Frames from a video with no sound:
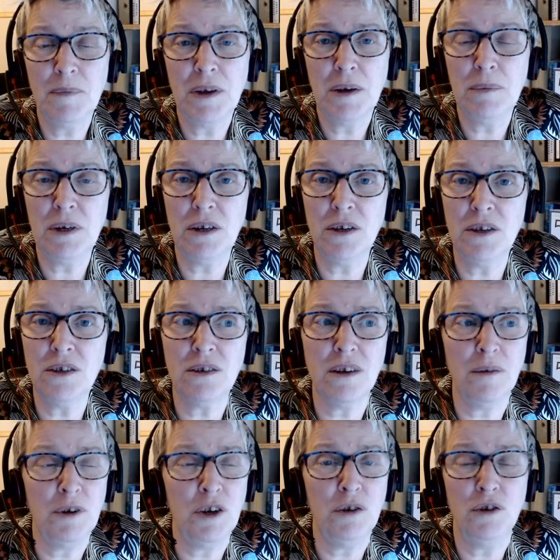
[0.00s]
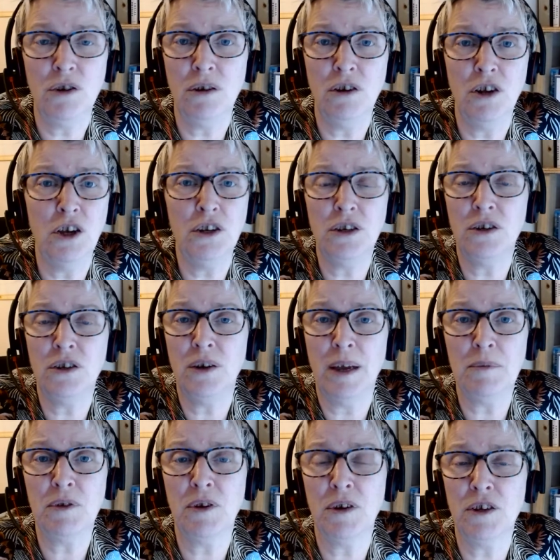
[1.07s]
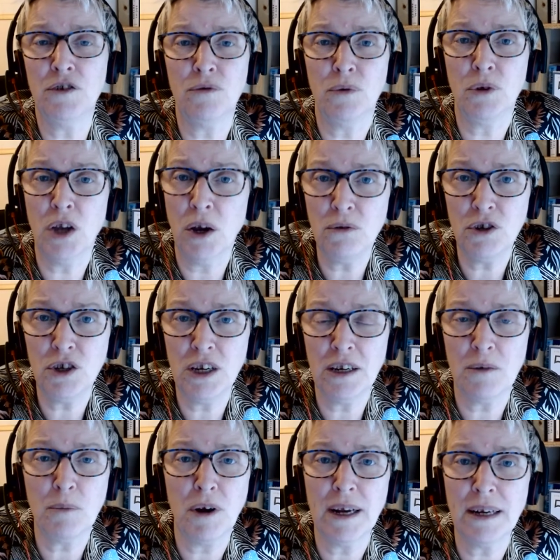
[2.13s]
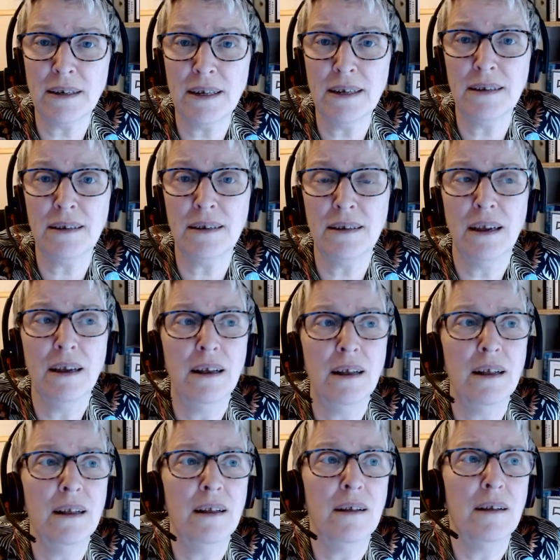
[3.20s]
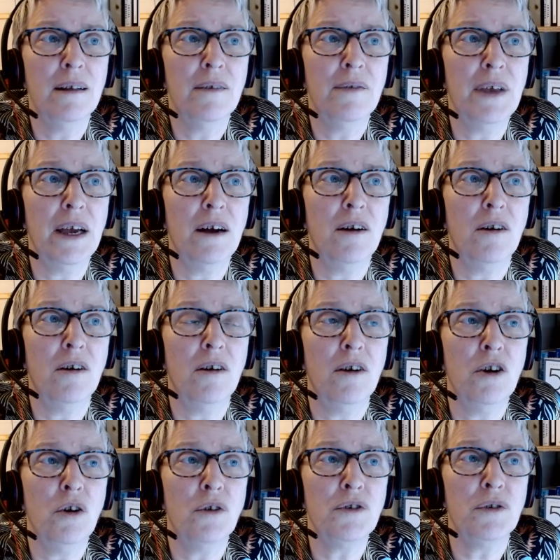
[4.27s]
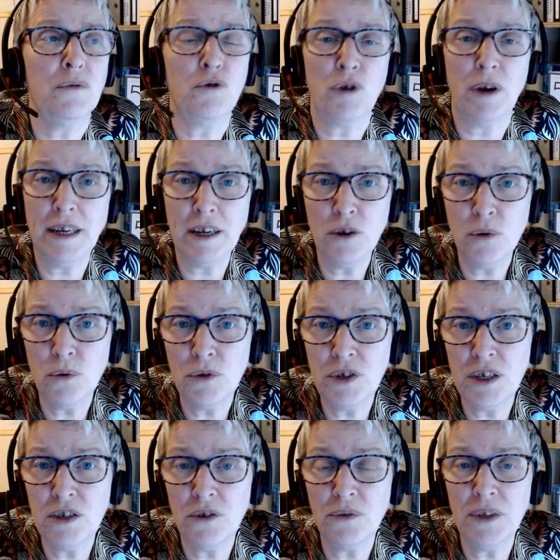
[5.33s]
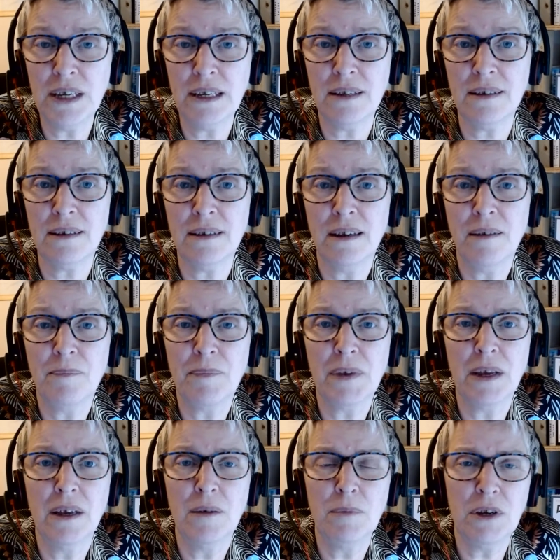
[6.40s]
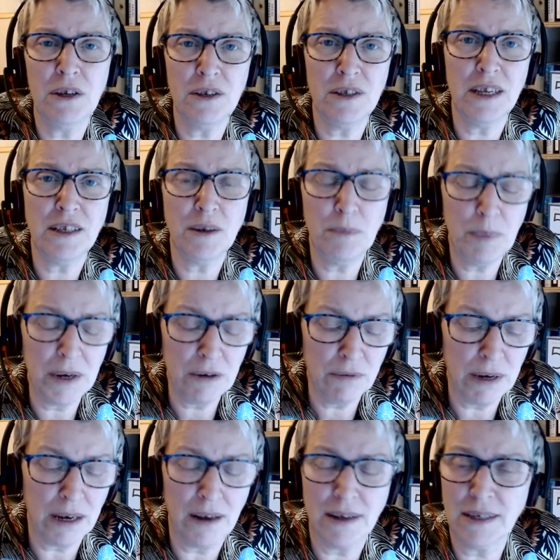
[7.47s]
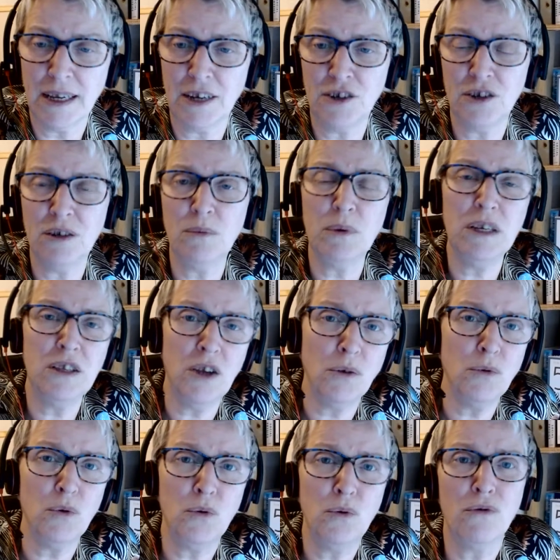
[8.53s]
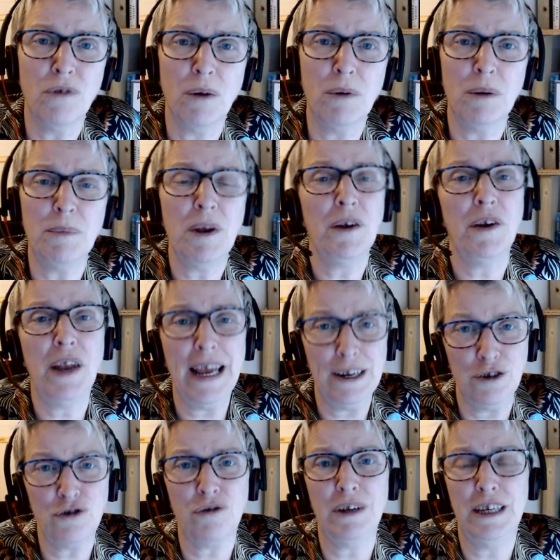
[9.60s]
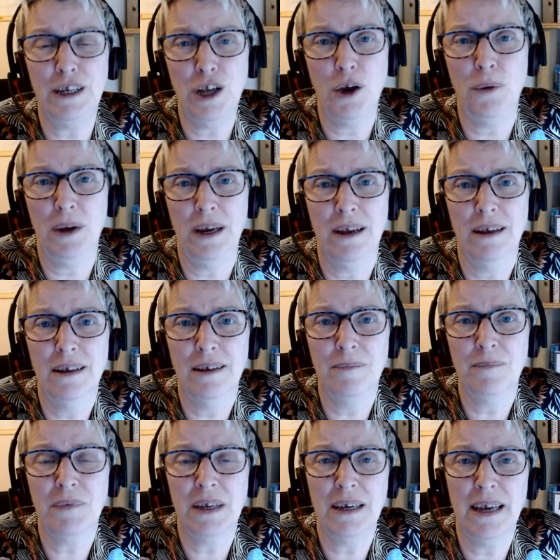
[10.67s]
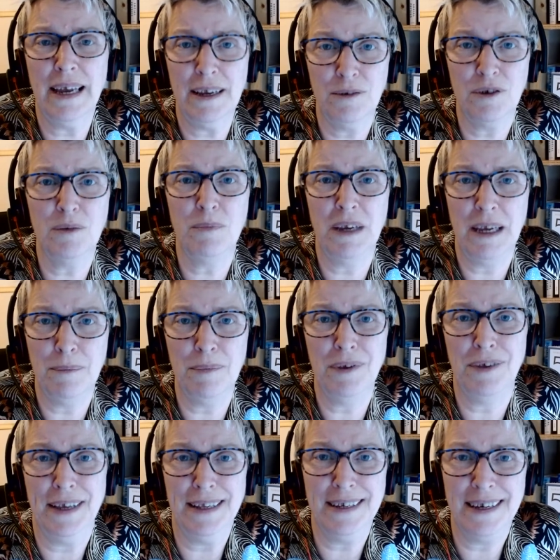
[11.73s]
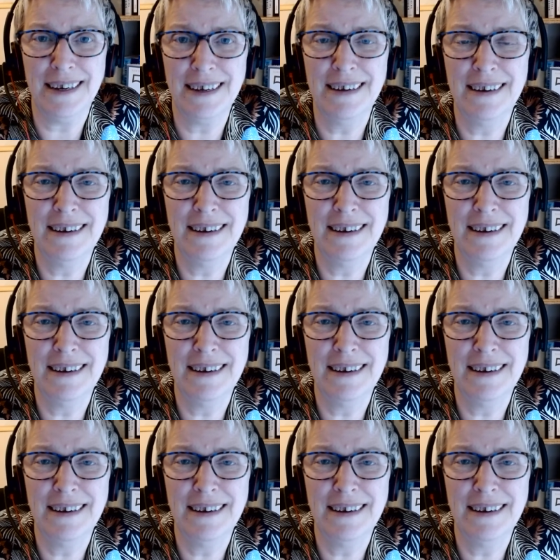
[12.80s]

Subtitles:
Because you can learn to empathize through coaching and practice. There are lots of training courses on this, because there's a big realization that we don't all grow up naturally knowing how to be empathetic.